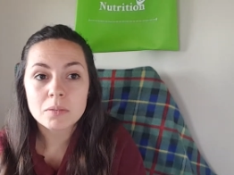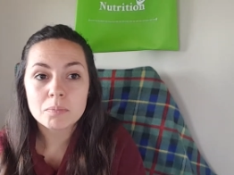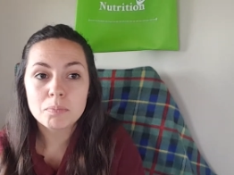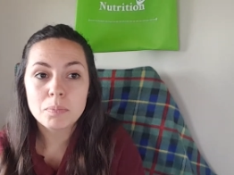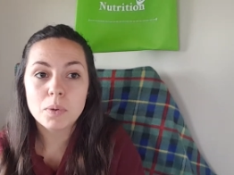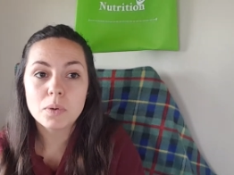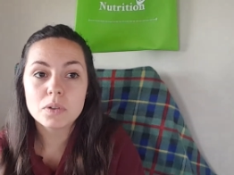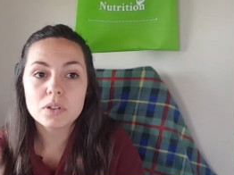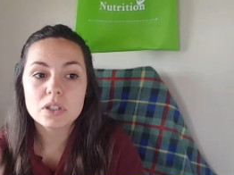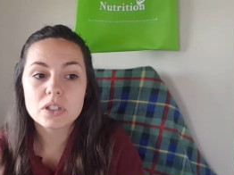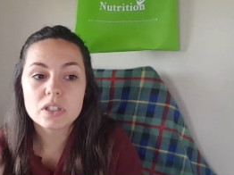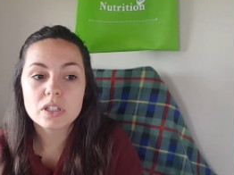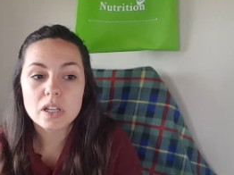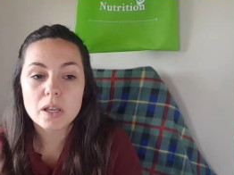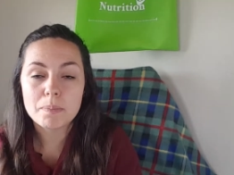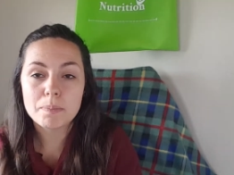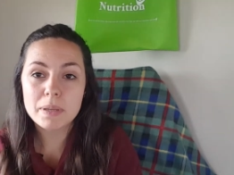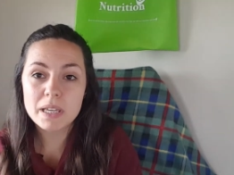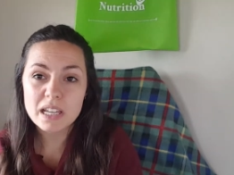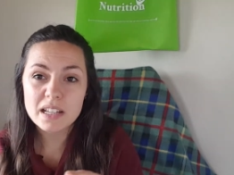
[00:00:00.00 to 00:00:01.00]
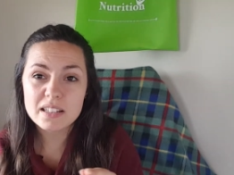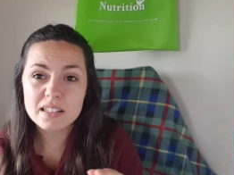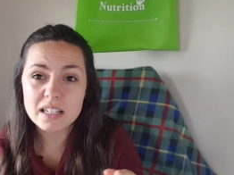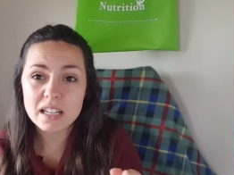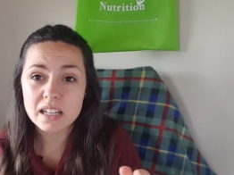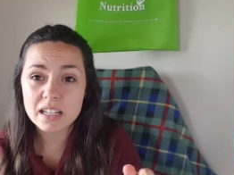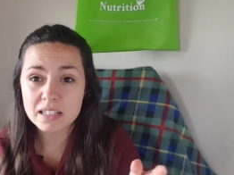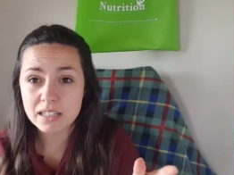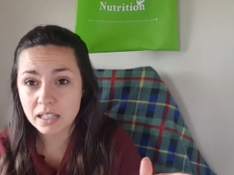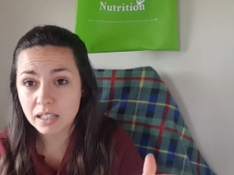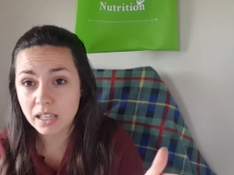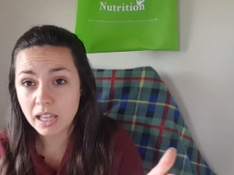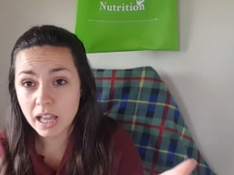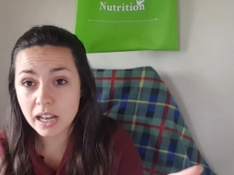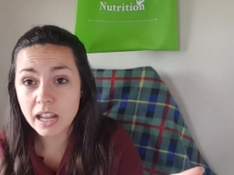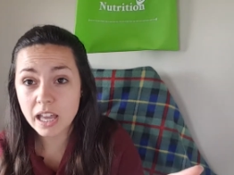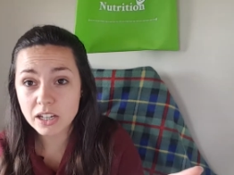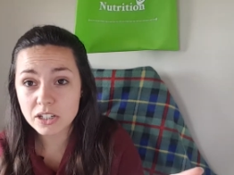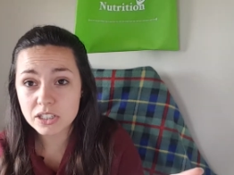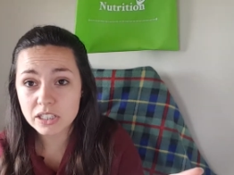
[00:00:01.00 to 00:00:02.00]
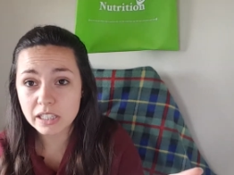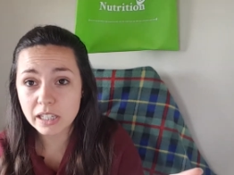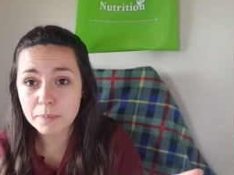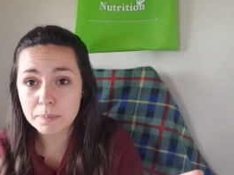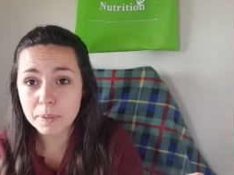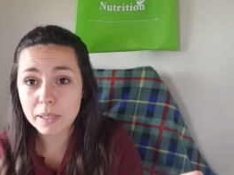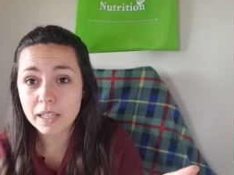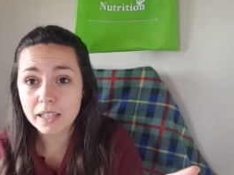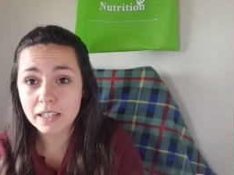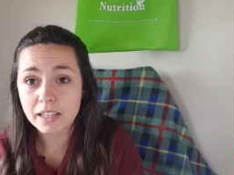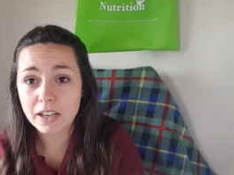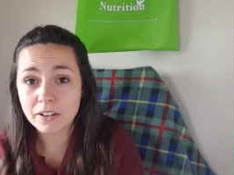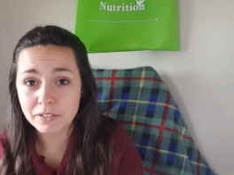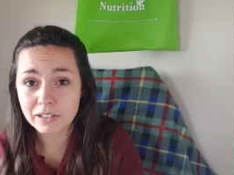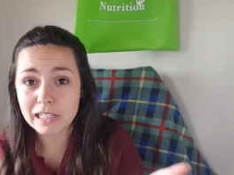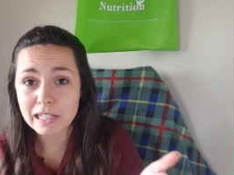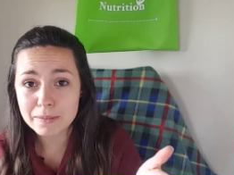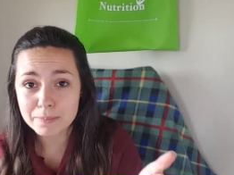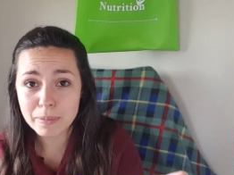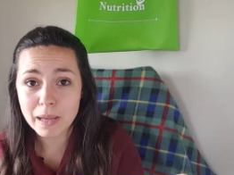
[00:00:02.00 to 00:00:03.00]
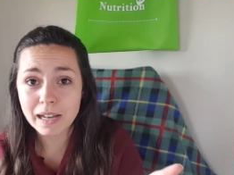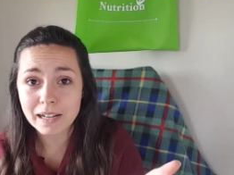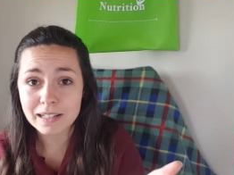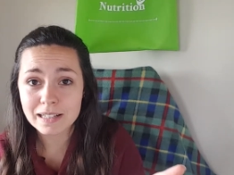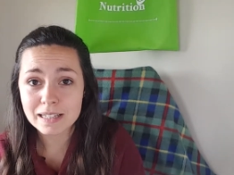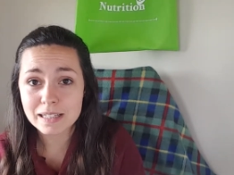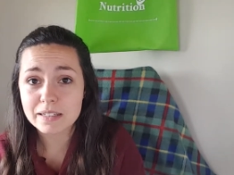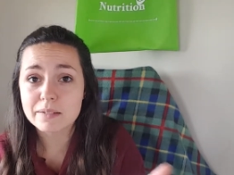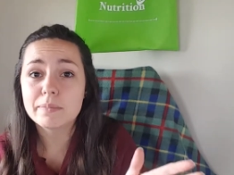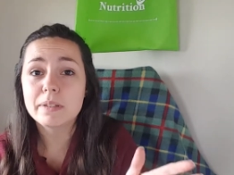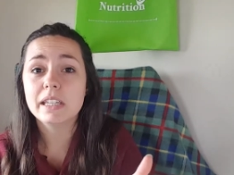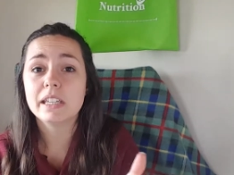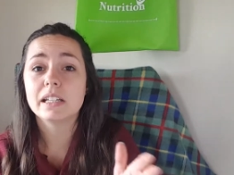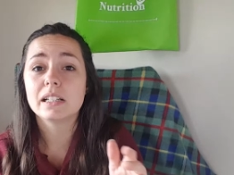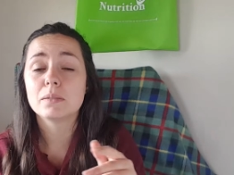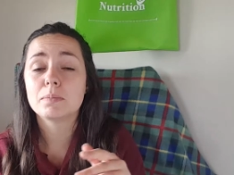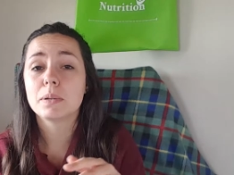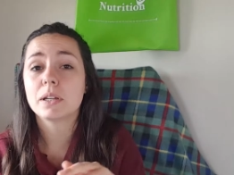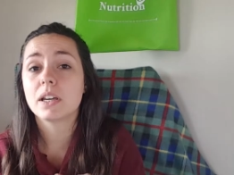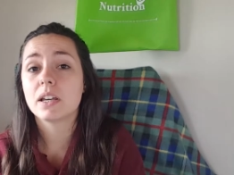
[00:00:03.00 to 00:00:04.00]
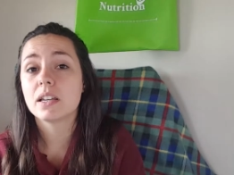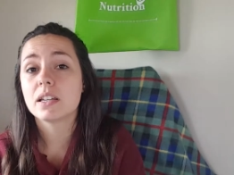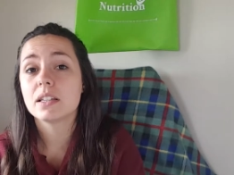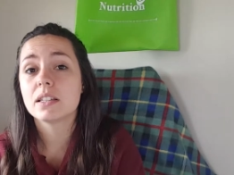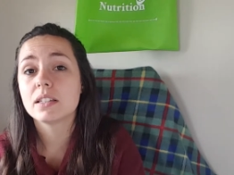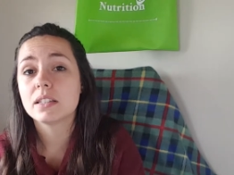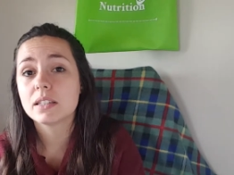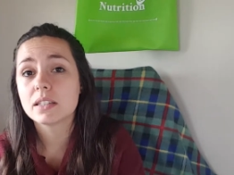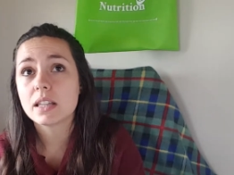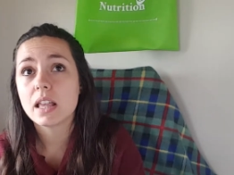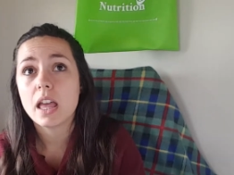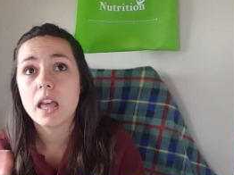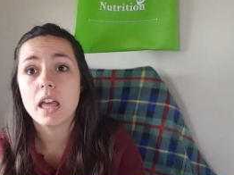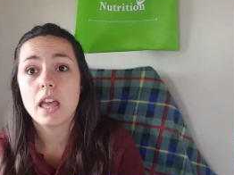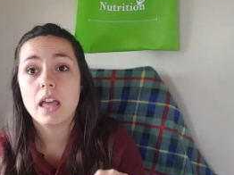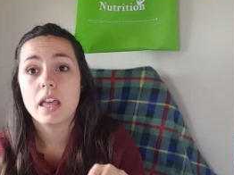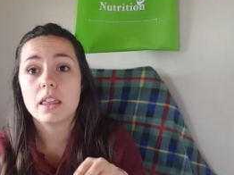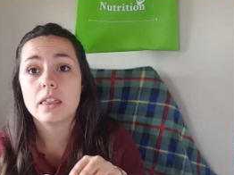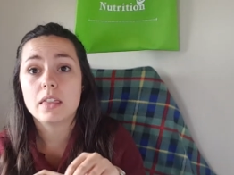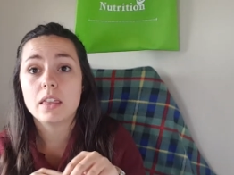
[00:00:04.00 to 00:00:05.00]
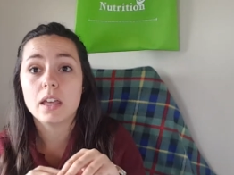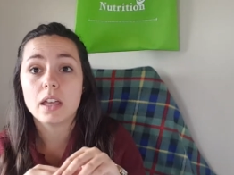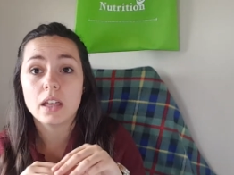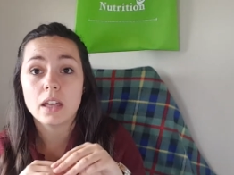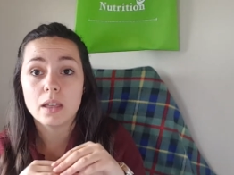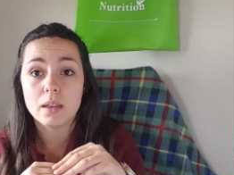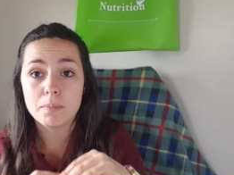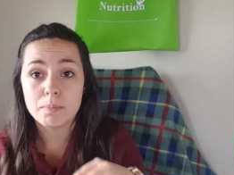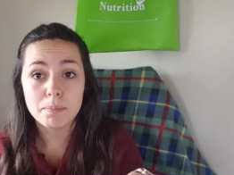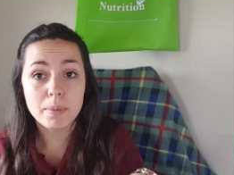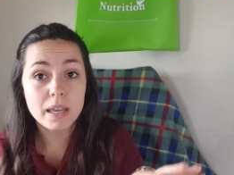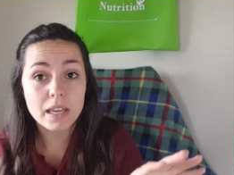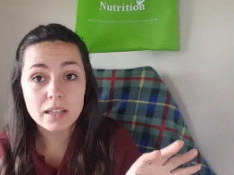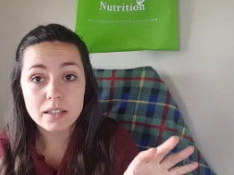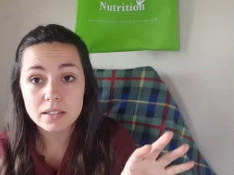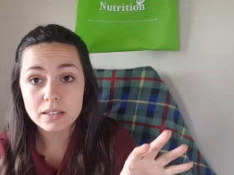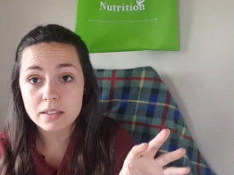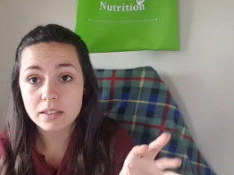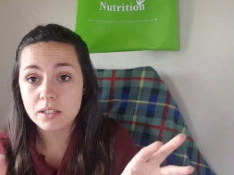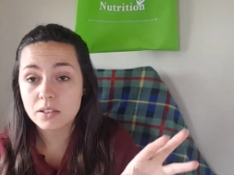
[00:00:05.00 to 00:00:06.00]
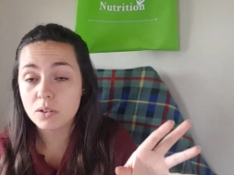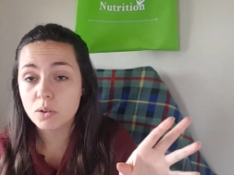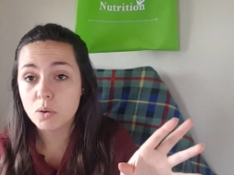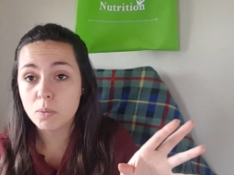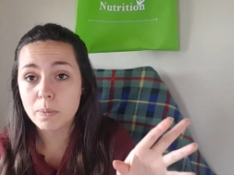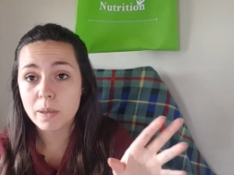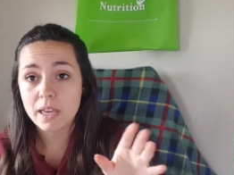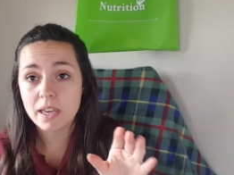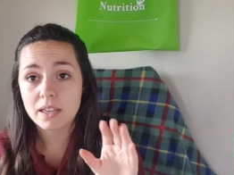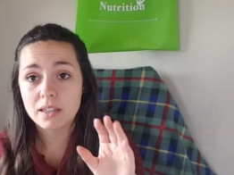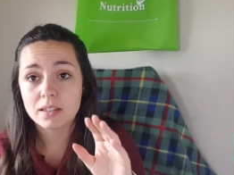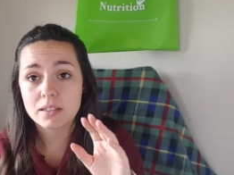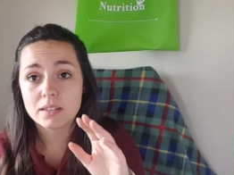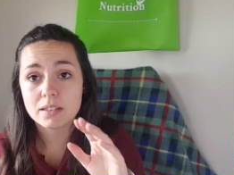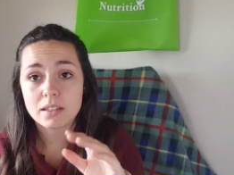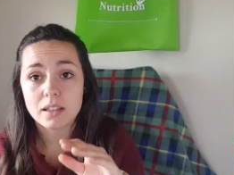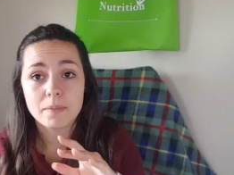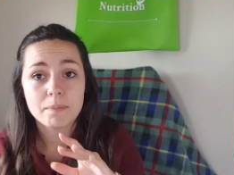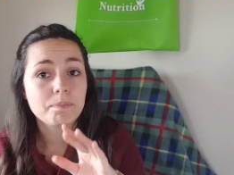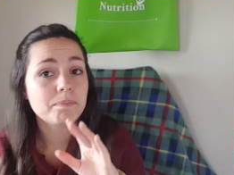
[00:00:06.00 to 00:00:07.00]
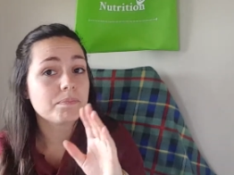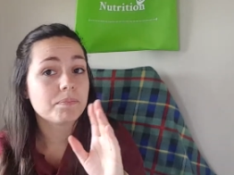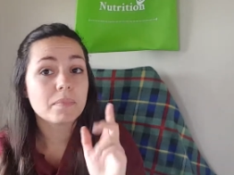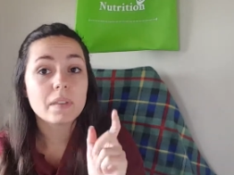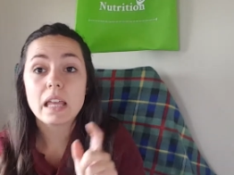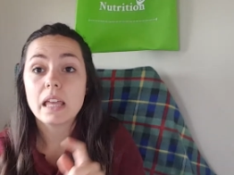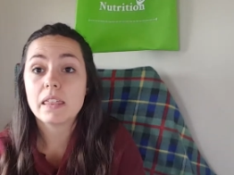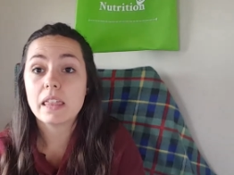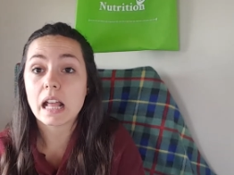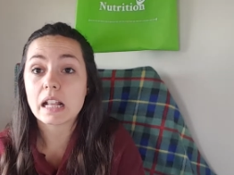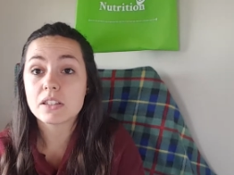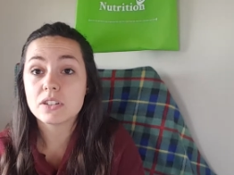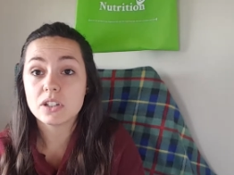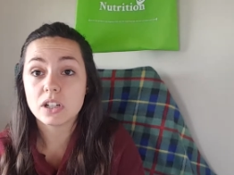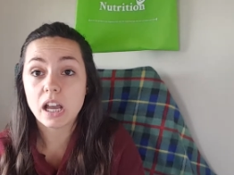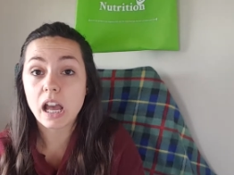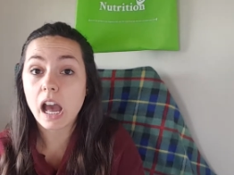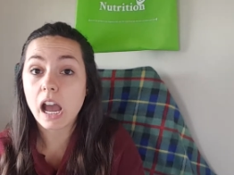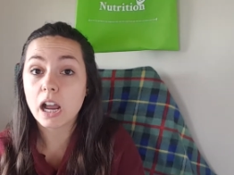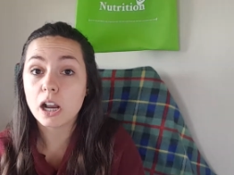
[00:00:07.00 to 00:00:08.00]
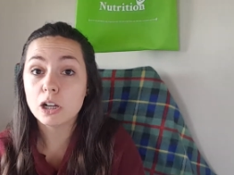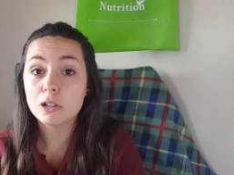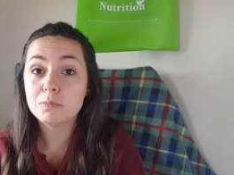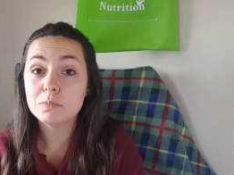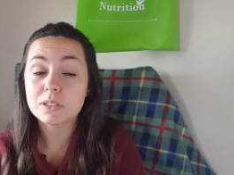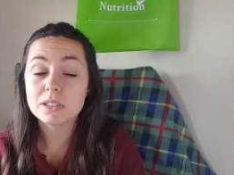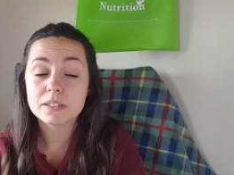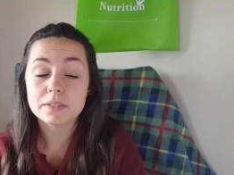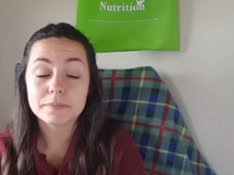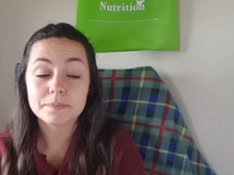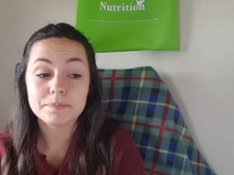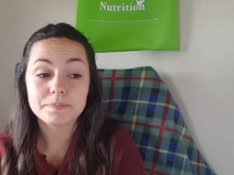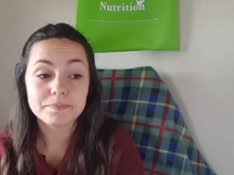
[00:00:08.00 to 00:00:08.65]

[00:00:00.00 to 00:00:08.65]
But pizza can actually be a really balanced meal because the dough base, that's your carbs.